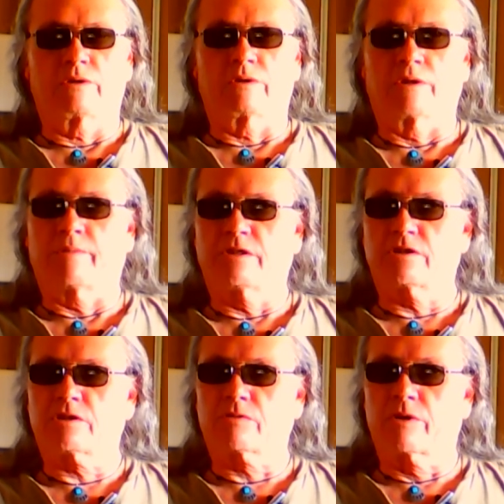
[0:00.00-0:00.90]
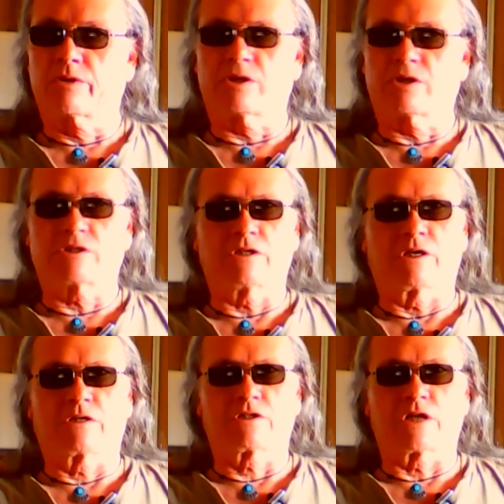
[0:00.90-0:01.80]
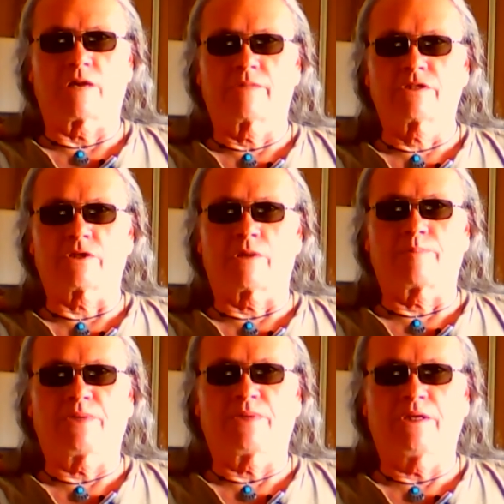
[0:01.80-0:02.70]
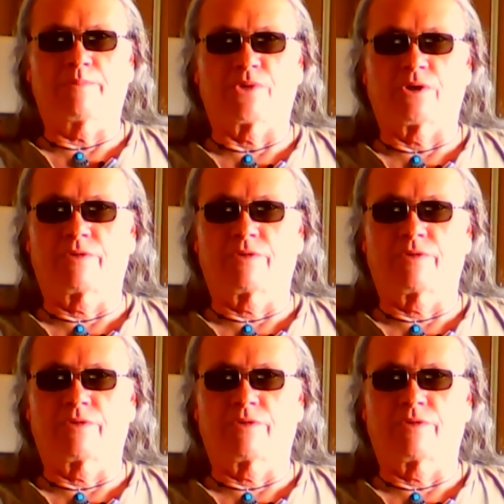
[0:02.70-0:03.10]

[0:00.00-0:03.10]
Let me just throw this in. Shamans are people.